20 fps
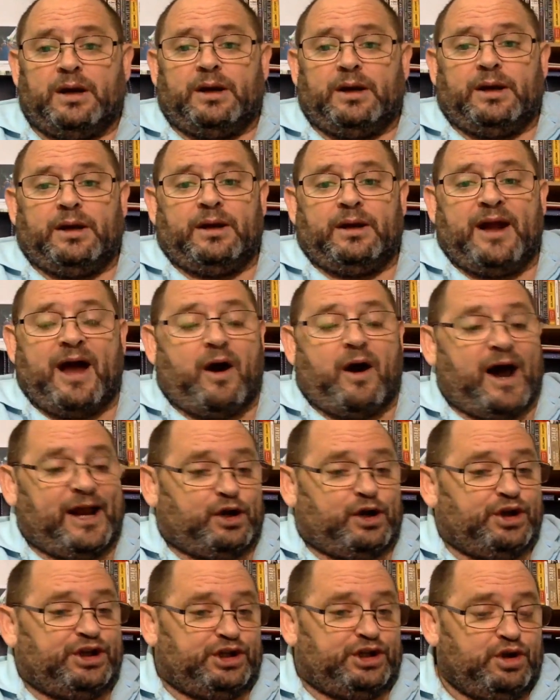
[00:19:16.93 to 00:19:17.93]
Now I
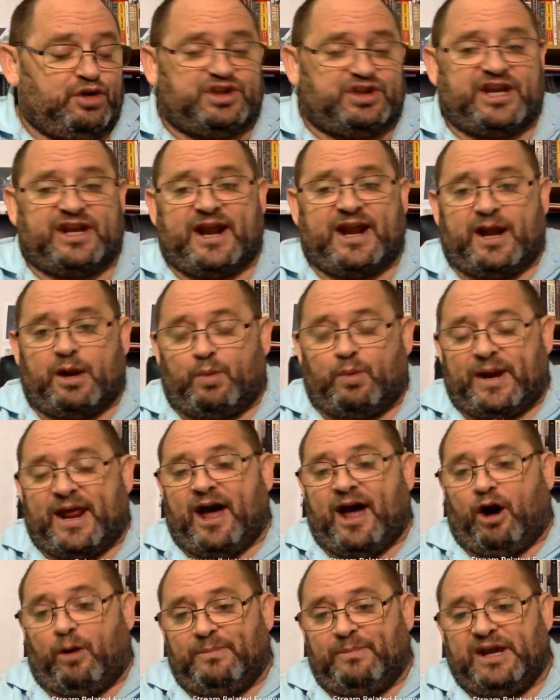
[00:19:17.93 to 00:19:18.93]
could use it and it would
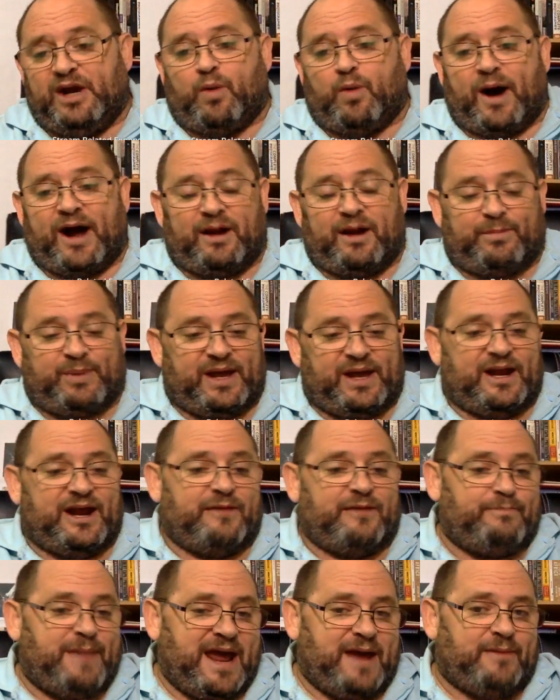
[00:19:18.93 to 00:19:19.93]
help me quite a bit,
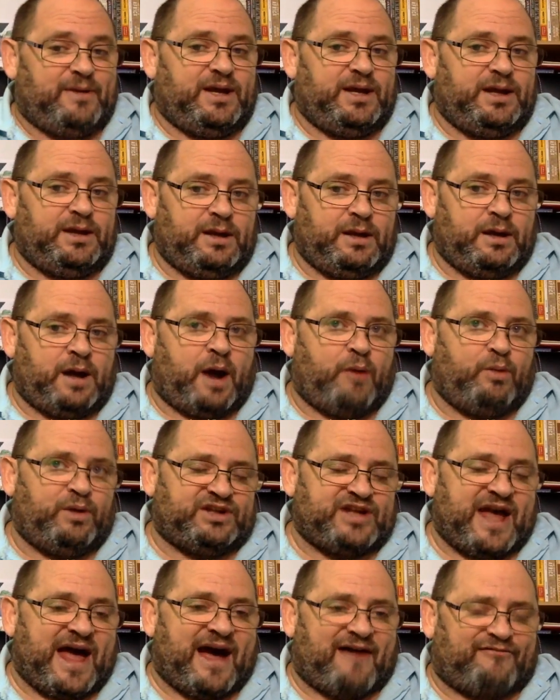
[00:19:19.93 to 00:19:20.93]
and maybe
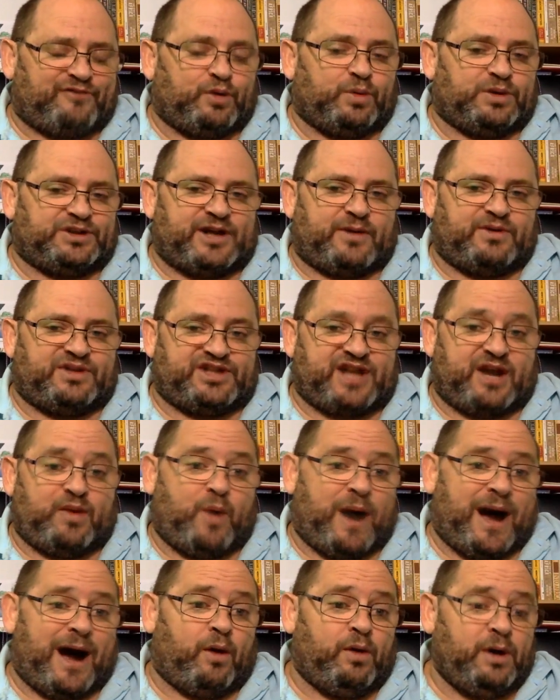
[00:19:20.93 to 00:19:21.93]
afterwards I would say,
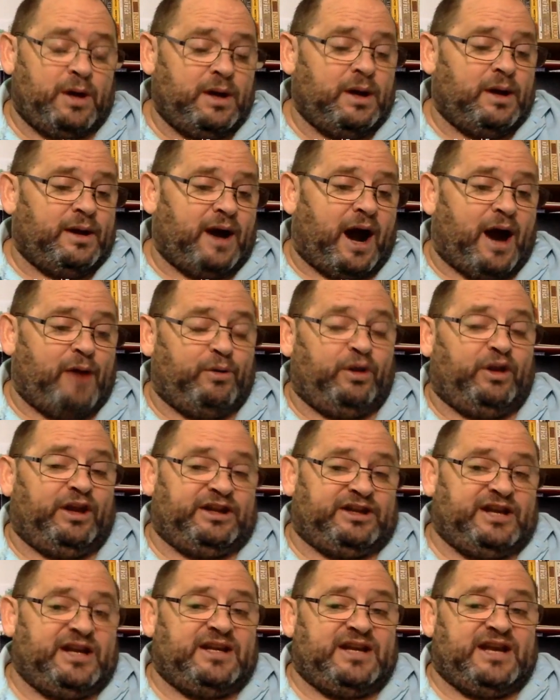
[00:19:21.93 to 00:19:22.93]
wow, I really
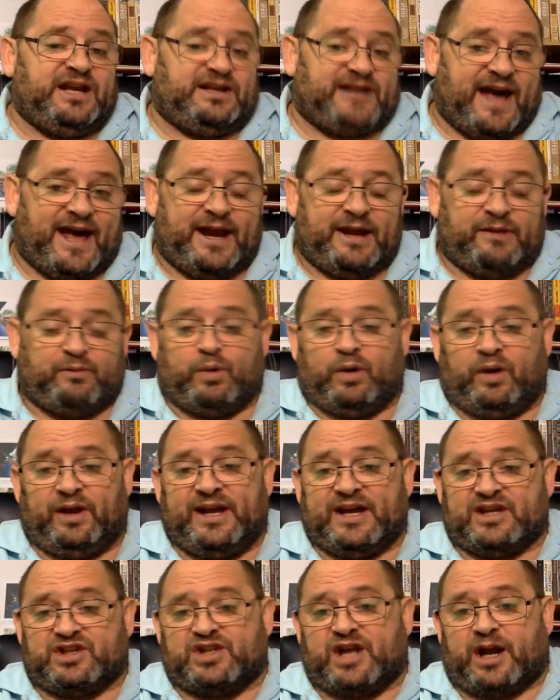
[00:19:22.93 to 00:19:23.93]
did need that. It really
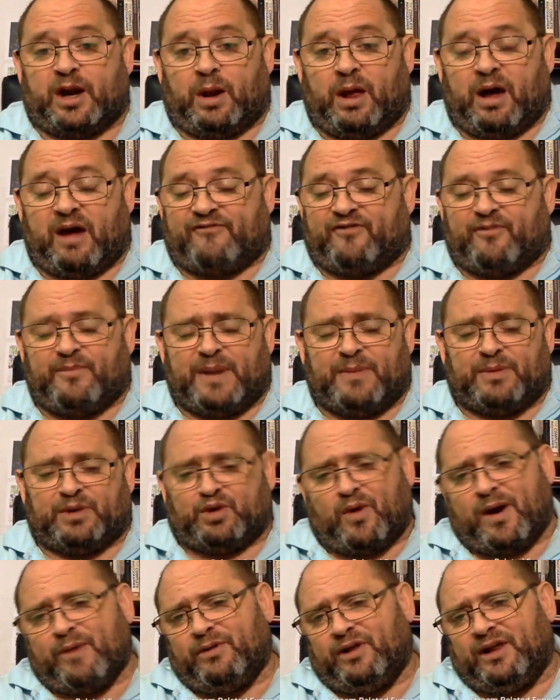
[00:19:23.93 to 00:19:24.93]
has done a lot for me. But
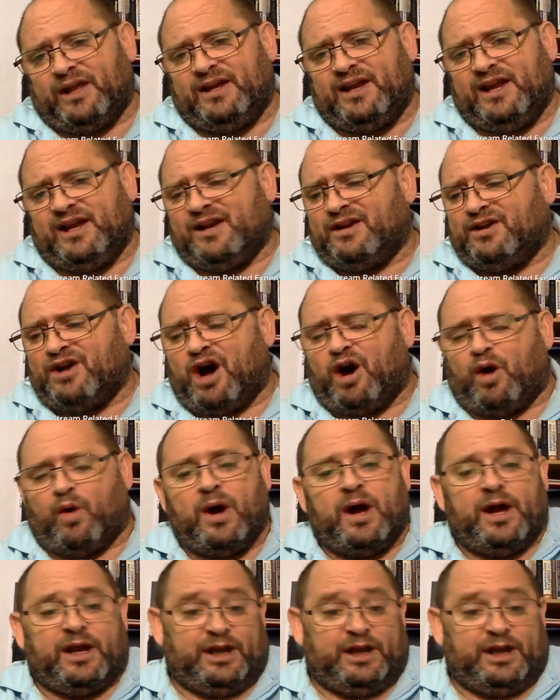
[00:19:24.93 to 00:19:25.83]
do I really need it? No.